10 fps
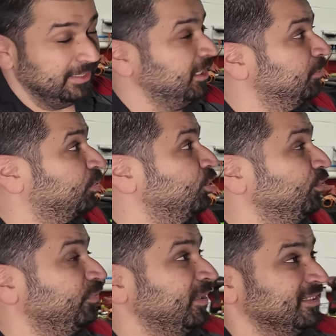that they
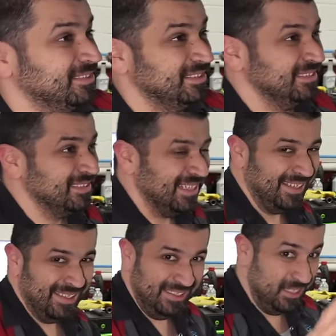improved, because this is
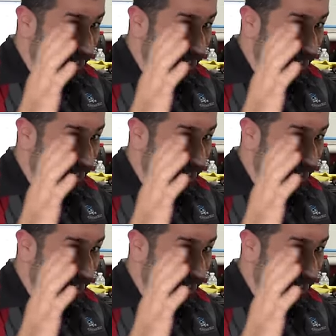kind of